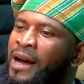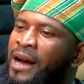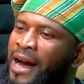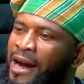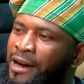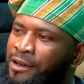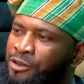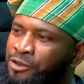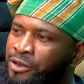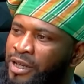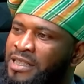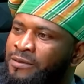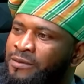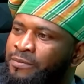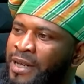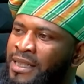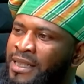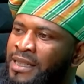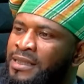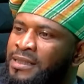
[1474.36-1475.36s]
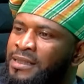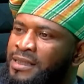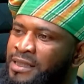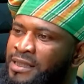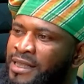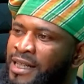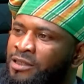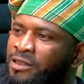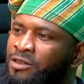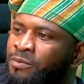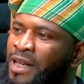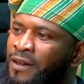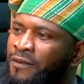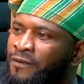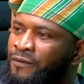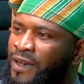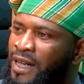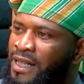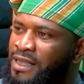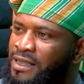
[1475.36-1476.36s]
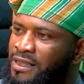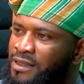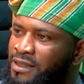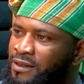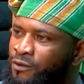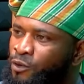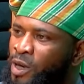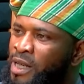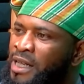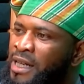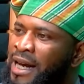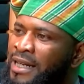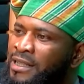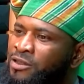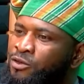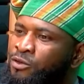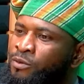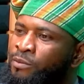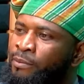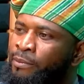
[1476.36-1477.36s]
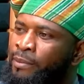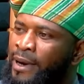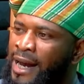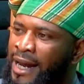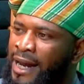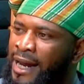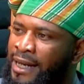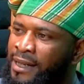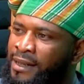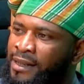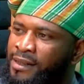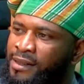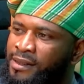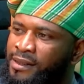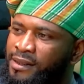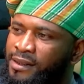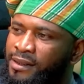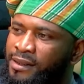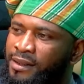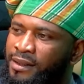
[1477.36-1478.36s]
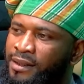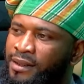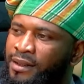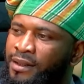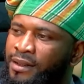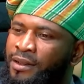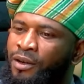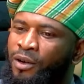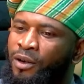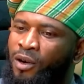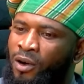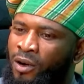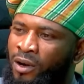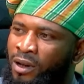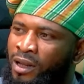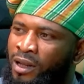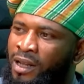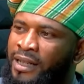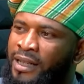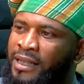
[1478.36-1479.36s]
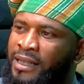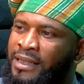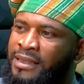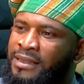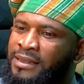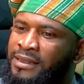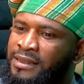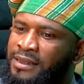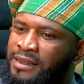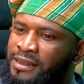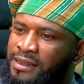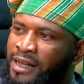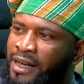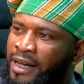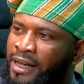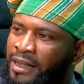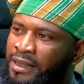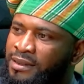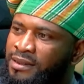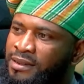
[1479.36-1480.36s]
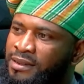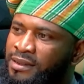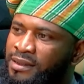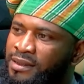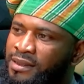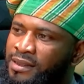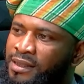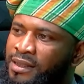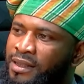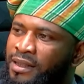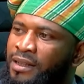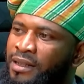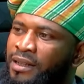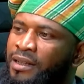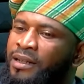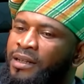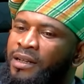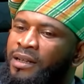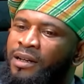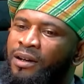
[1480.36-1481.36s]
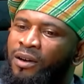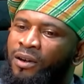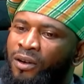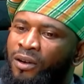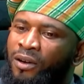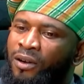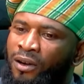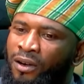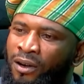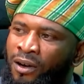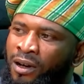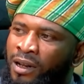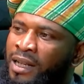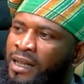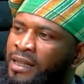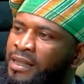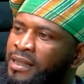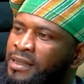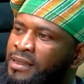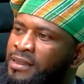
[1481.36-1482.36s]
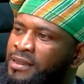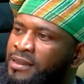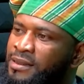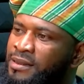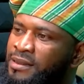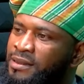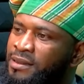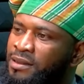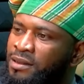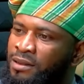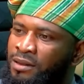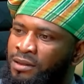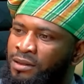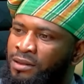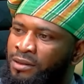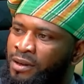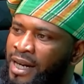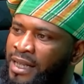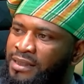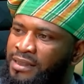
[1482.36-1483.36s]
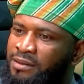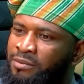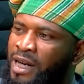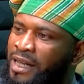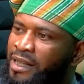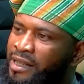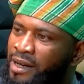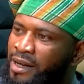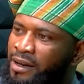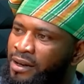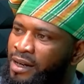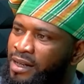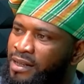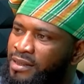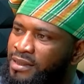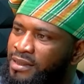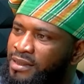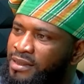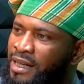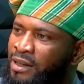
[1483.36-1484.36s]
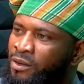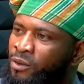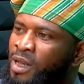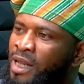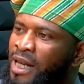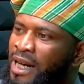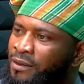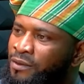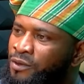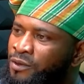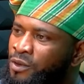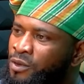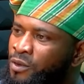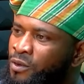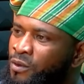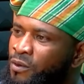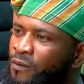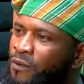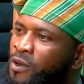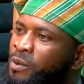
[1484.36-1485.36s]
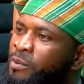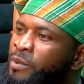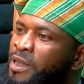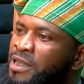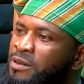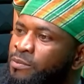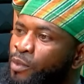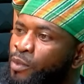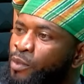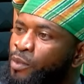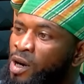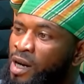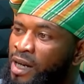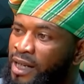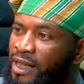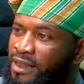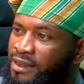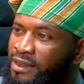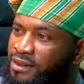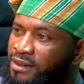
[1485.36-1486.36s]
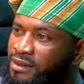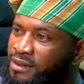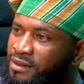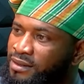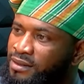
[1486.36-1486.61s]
How do you expect a teacher to be effective when he has to buy all his teaching aids, all his writing materials and what have you from his pockets